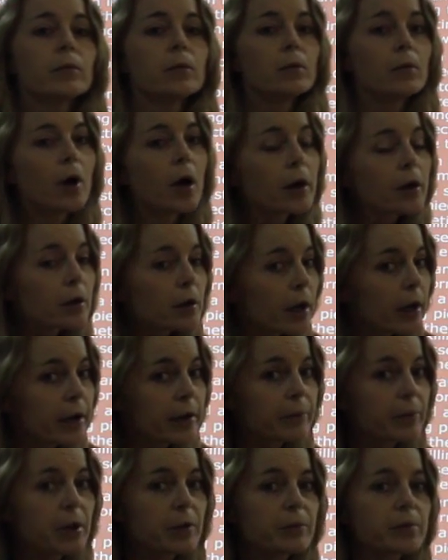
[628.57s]
Not a
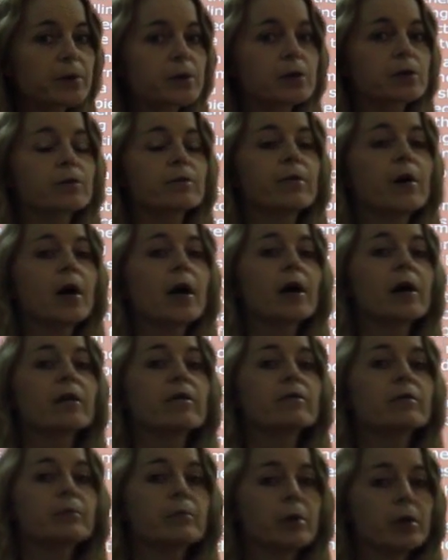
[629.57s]
lot of people
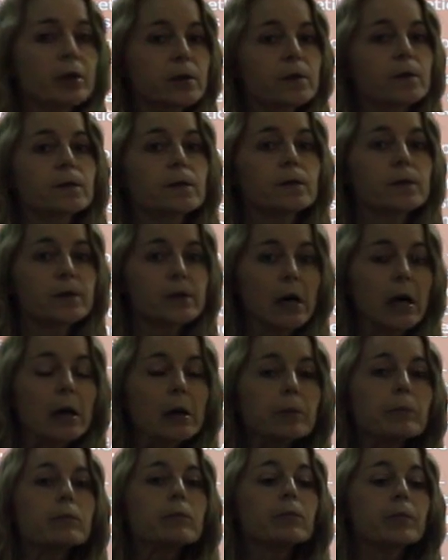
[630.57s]
survived, but
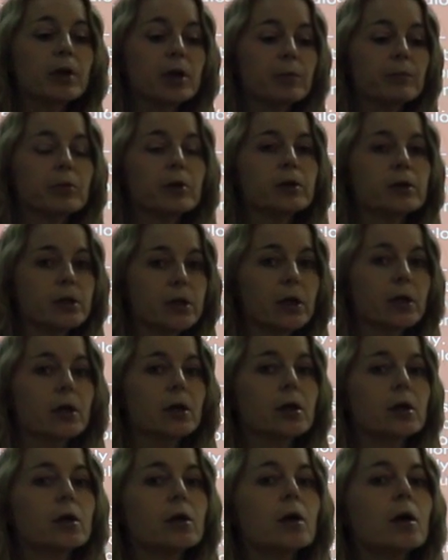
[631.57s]
some people
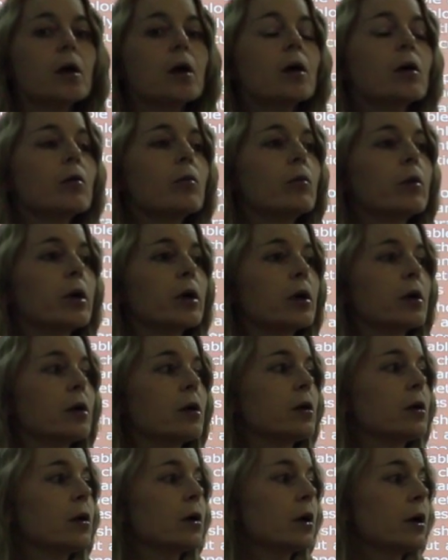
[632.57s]
did
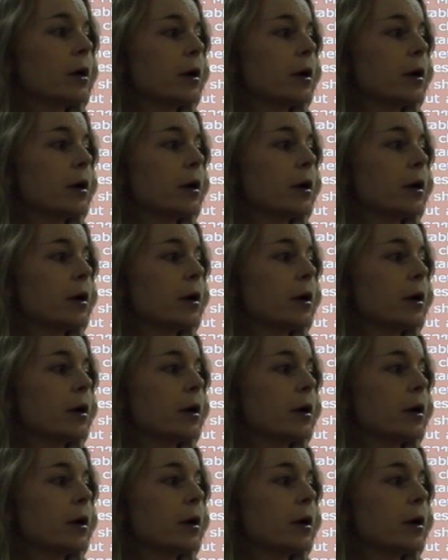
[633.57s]
when